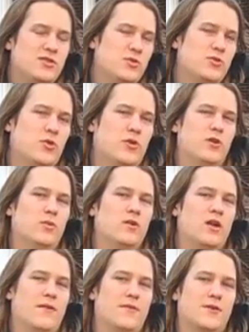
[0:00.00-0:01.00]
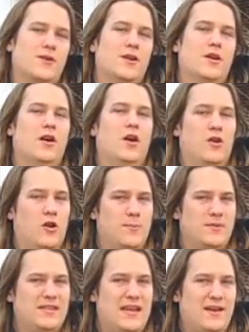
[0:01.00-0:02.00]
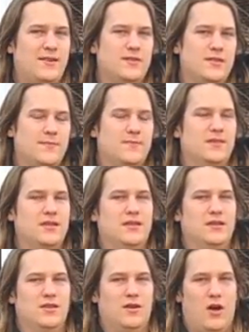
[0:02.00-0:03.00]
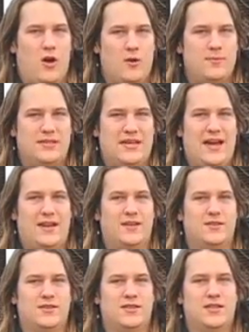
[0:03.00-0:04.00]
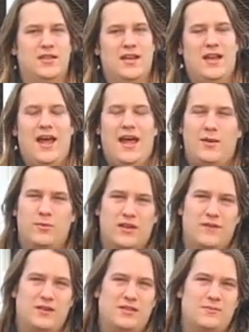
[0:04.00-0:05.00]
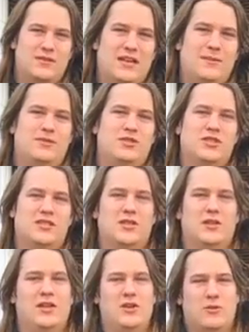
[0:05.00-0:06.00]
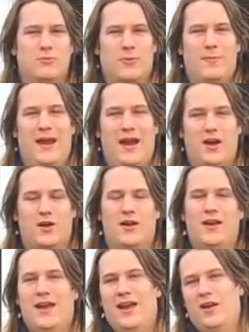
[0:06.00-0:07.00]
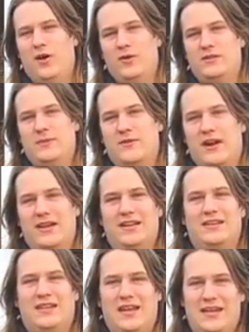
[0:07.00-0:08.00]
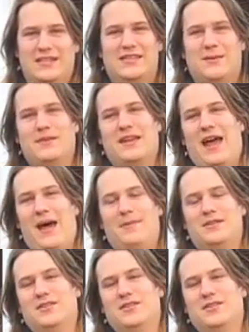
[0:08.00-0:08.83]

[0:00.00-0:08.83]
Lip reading: tutorial, we'll cover unarmed attackers, armed attackers, and we'll give you some tips just so that you can prepare and always be ready in case something happens